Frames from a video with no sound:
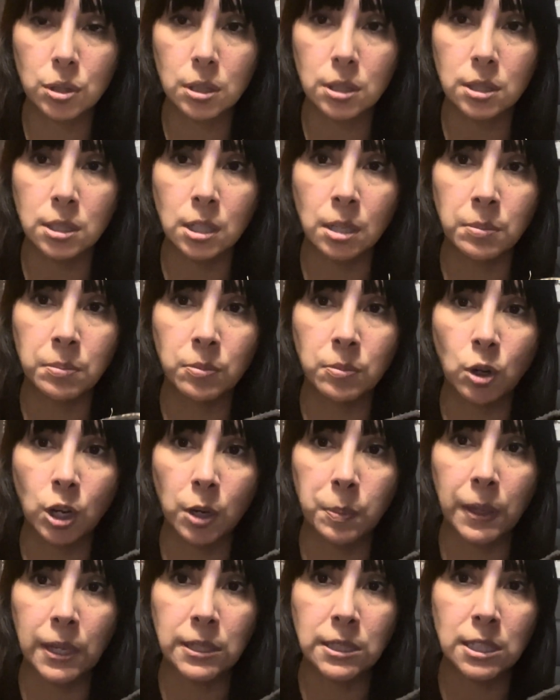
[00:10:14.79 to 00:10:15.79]
Some
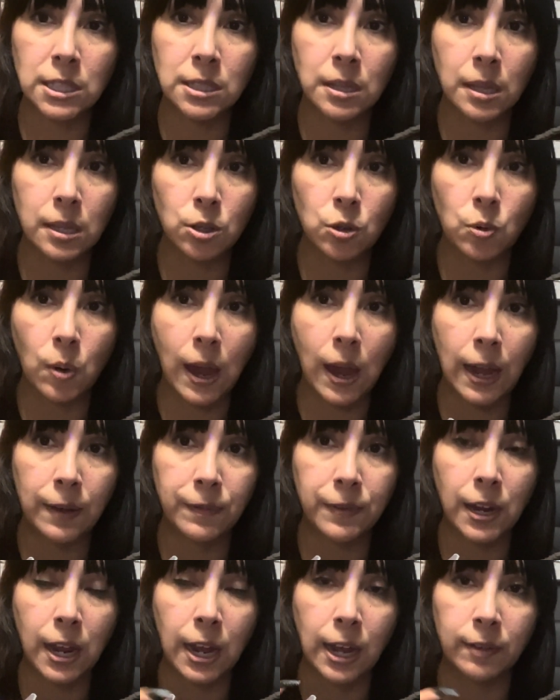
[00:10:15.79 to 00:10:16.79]
workplaces you have
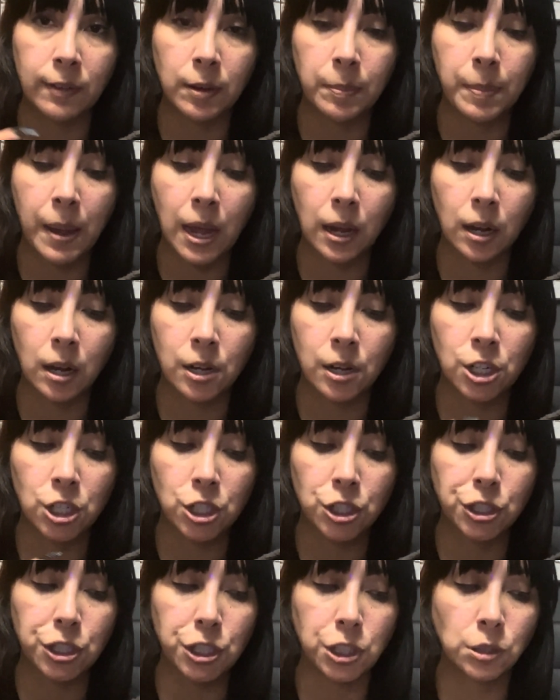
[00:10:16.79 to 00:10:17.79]
to have a back on your
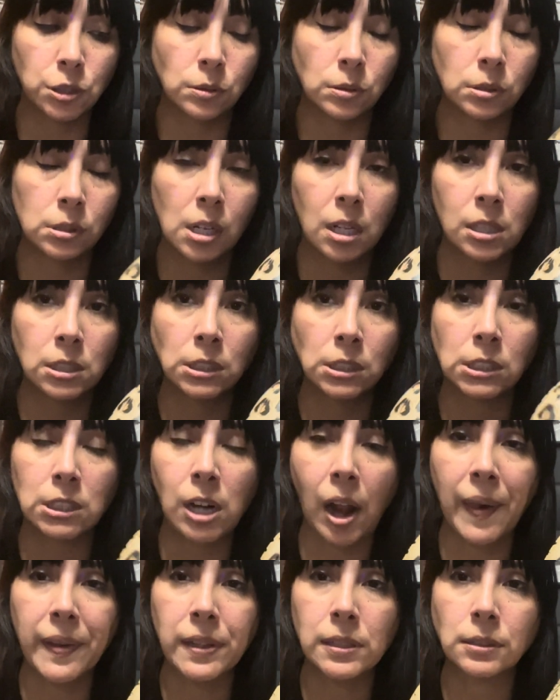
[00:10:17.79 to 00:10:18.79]
shoe,
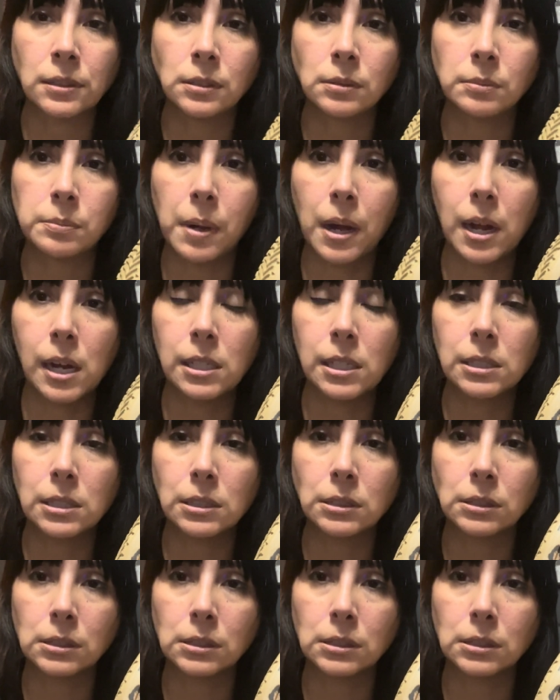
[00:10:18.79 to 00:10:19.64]
but